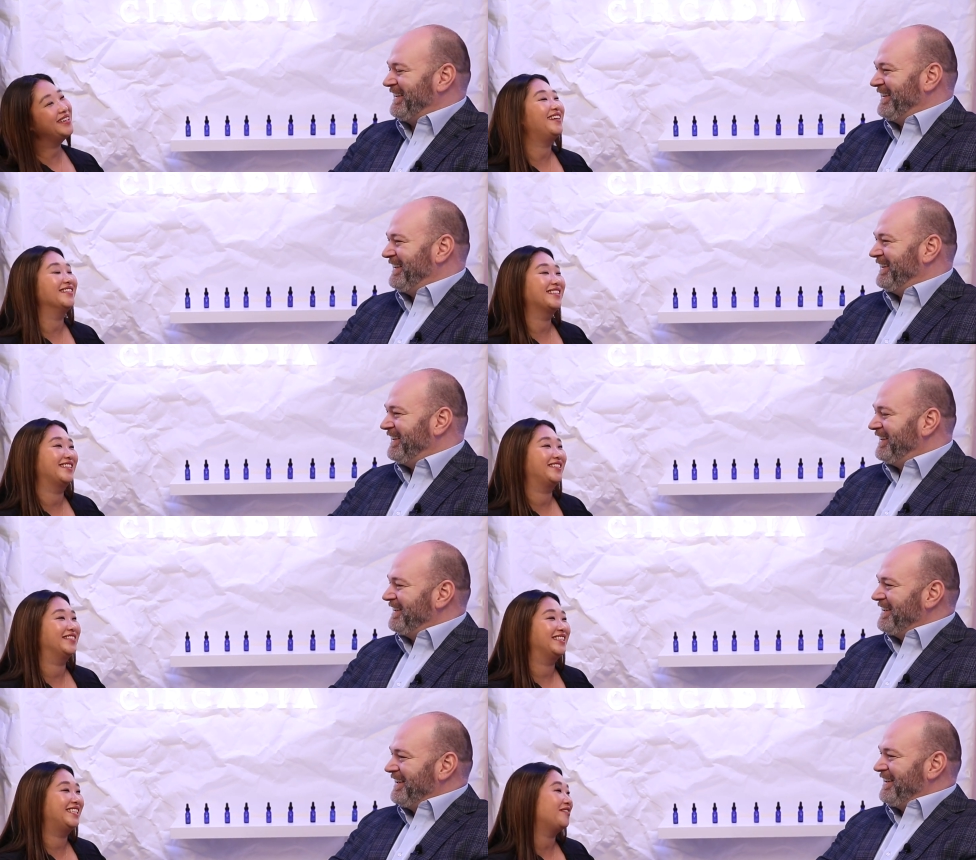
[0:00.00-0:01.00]

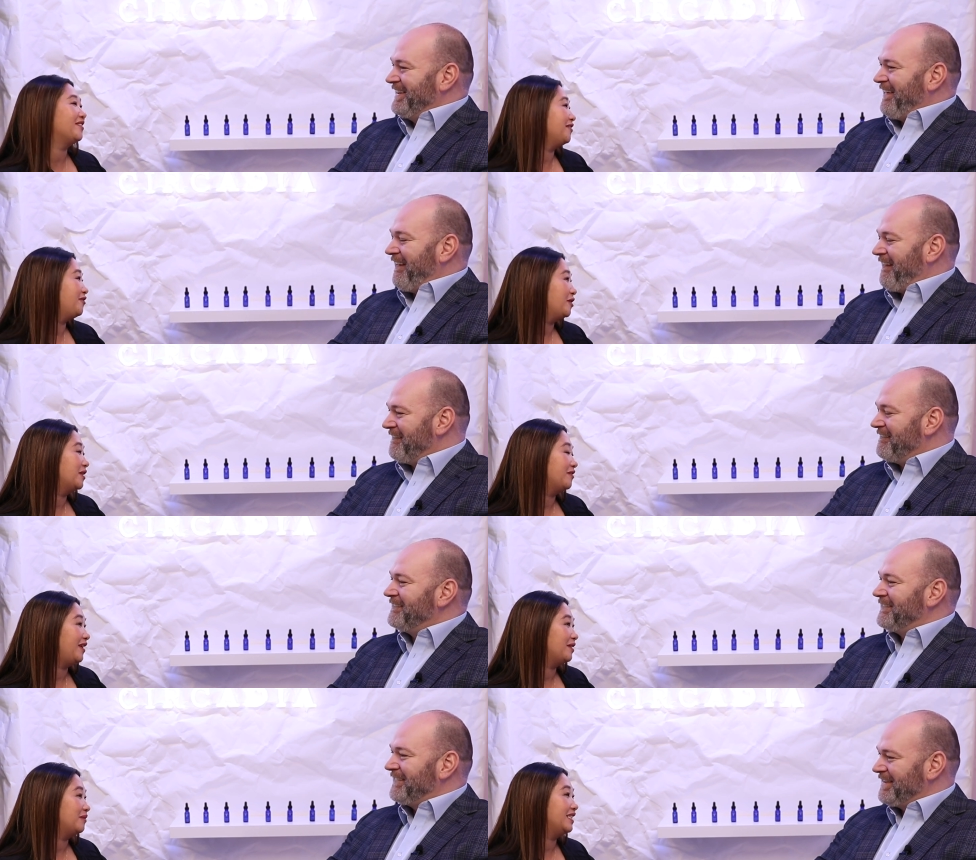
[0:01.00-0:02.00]
Speaker 1: Also different forms of
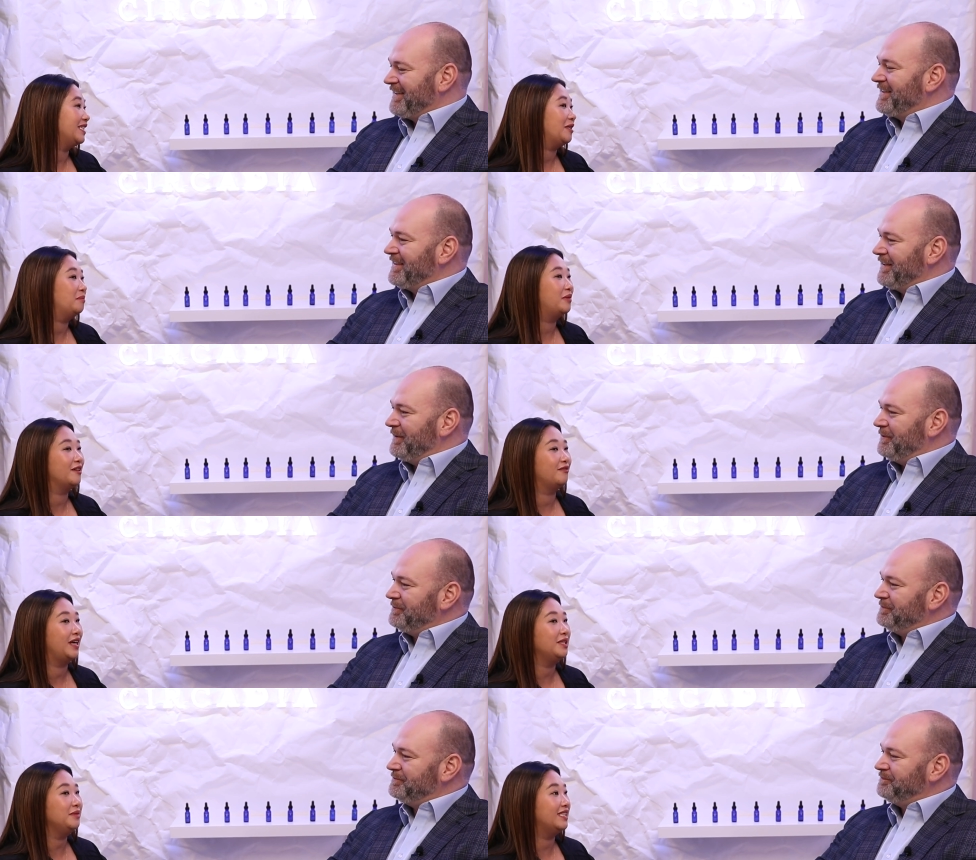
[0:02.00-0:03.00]
vitamin C. But
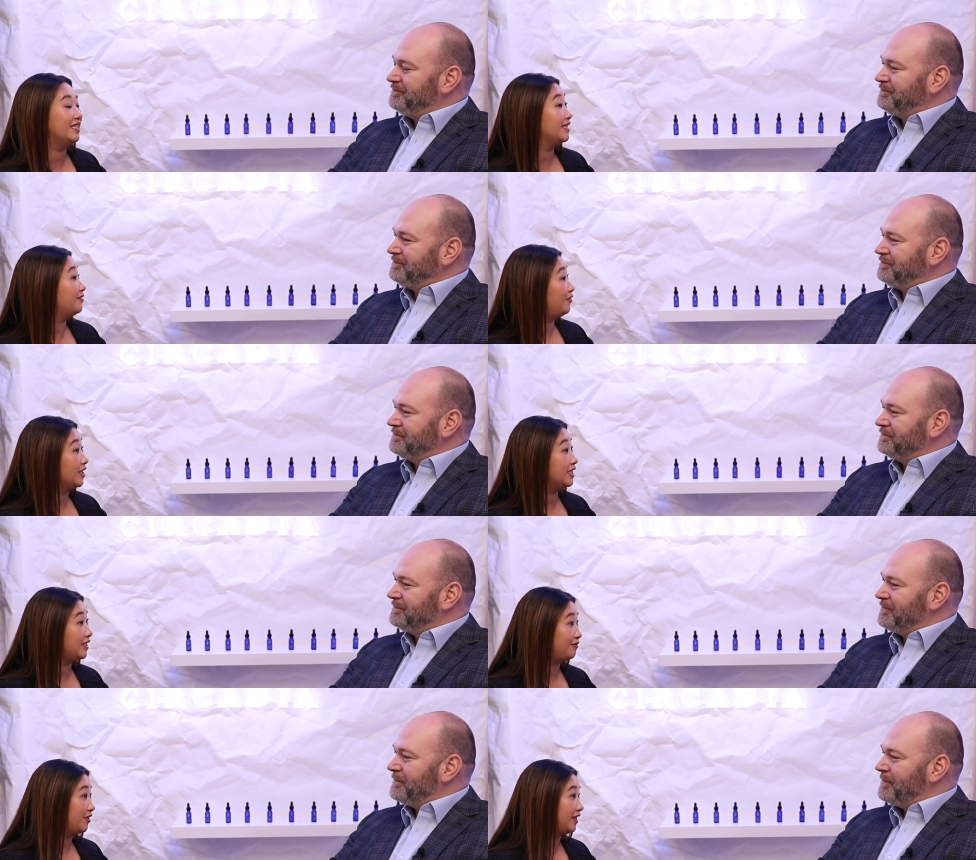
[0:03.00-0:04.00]
vitamin C is very
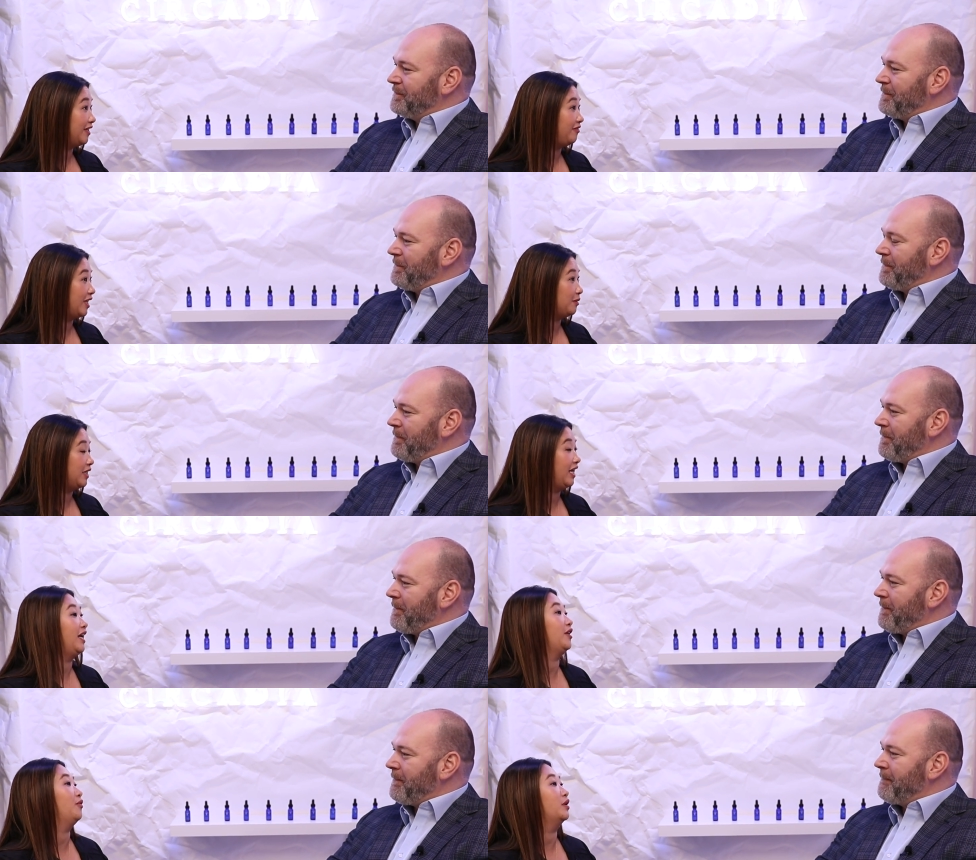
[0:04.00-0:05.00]
different than vitamin
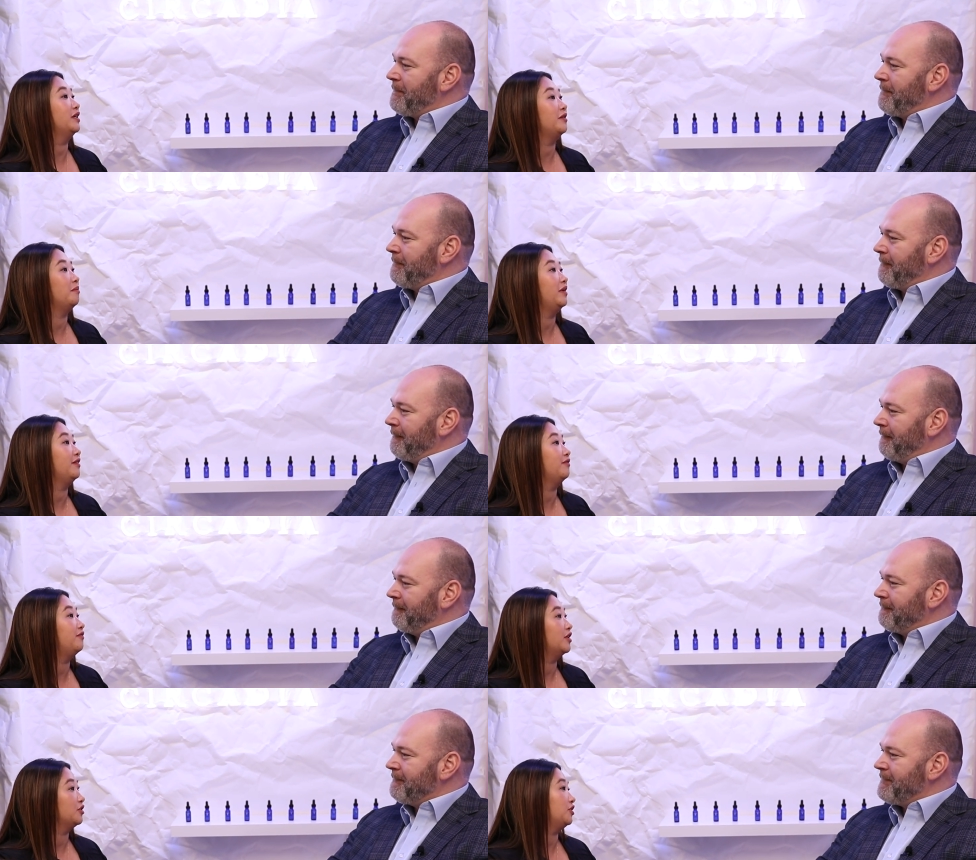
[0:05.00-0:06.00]
A. What are the main
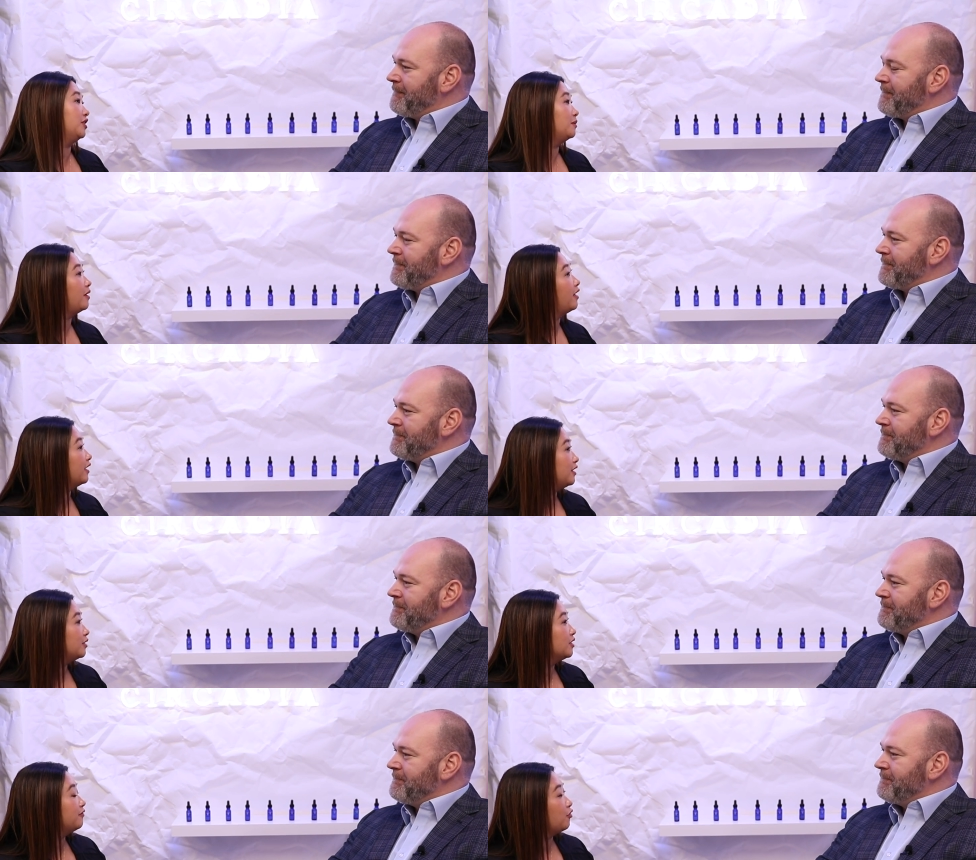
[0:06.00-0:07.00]
functions behind
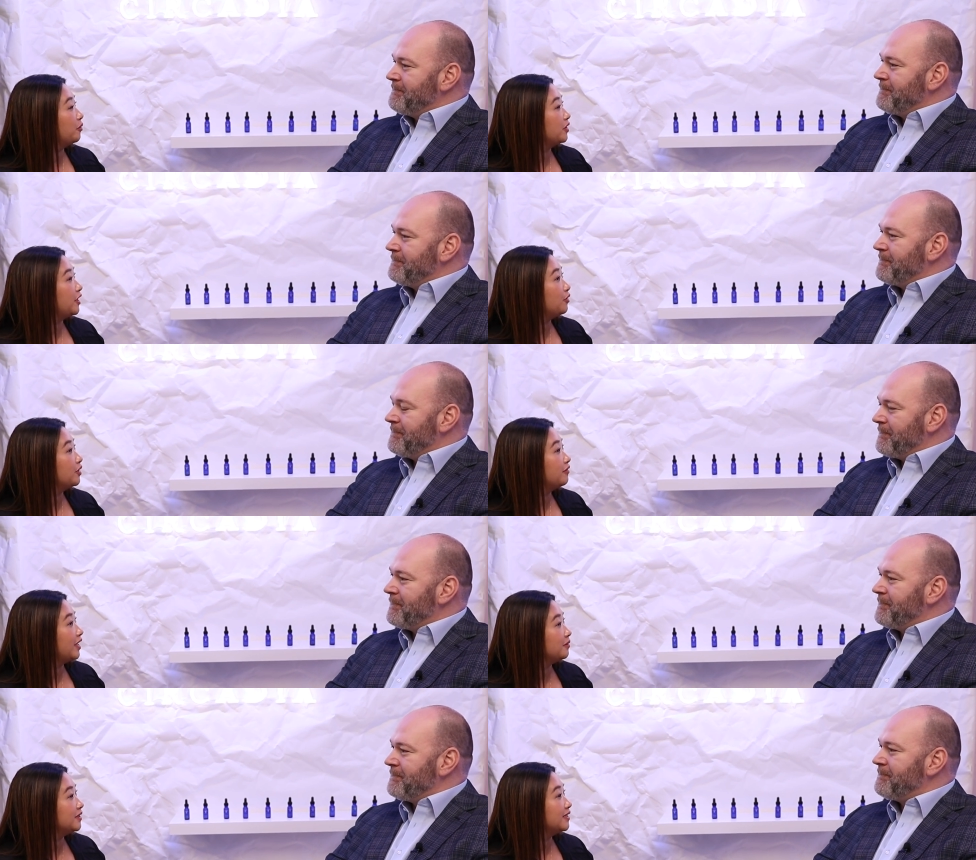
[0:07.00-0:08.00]
formulating with a
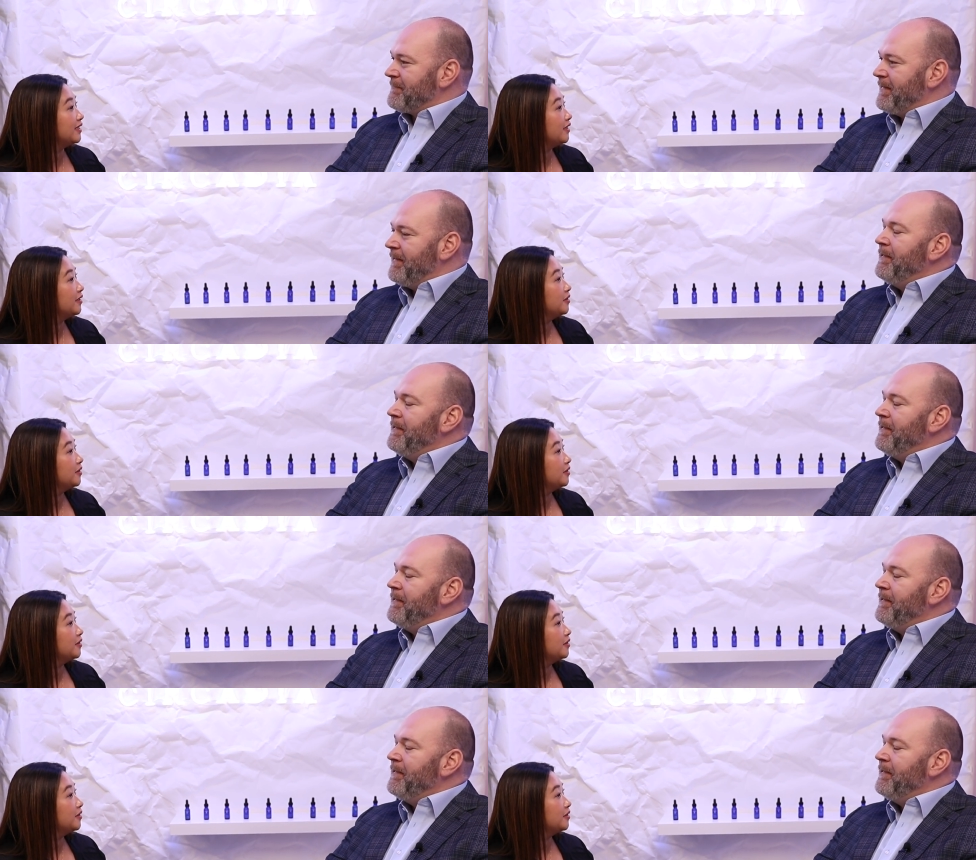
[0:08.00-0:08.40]
vitamin C?